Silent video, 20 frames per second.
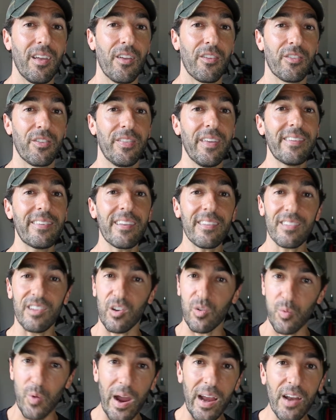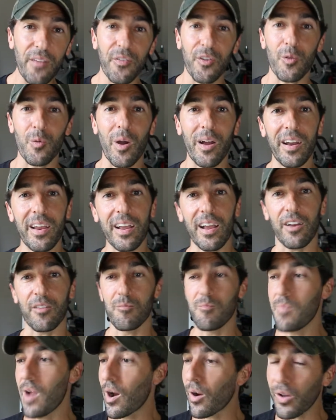So this is great if you're running a
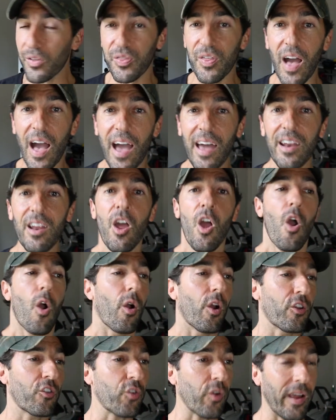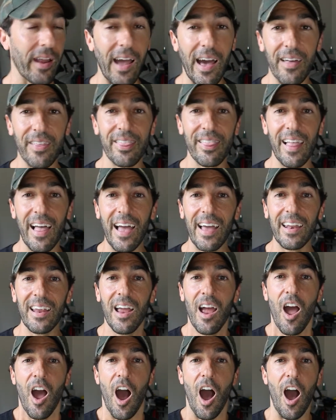marathon or a
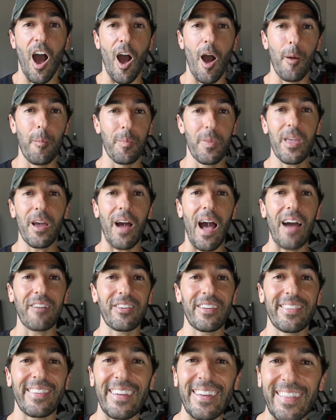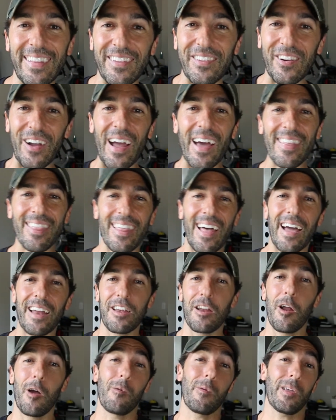triathlon. Obviously in the
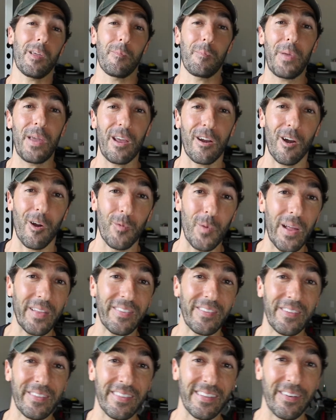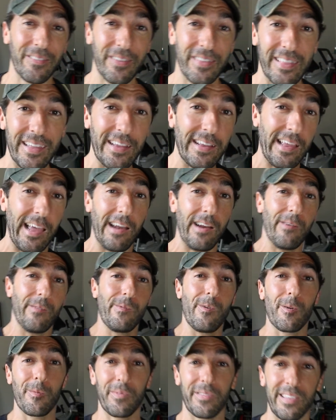triathlon, we can pee in our wetsuits and everything, kind of
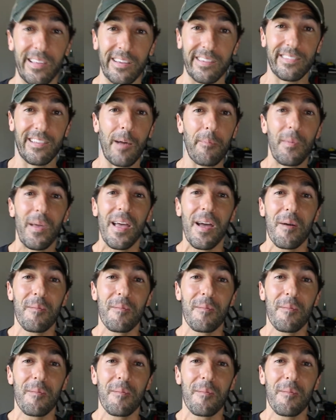warms things up.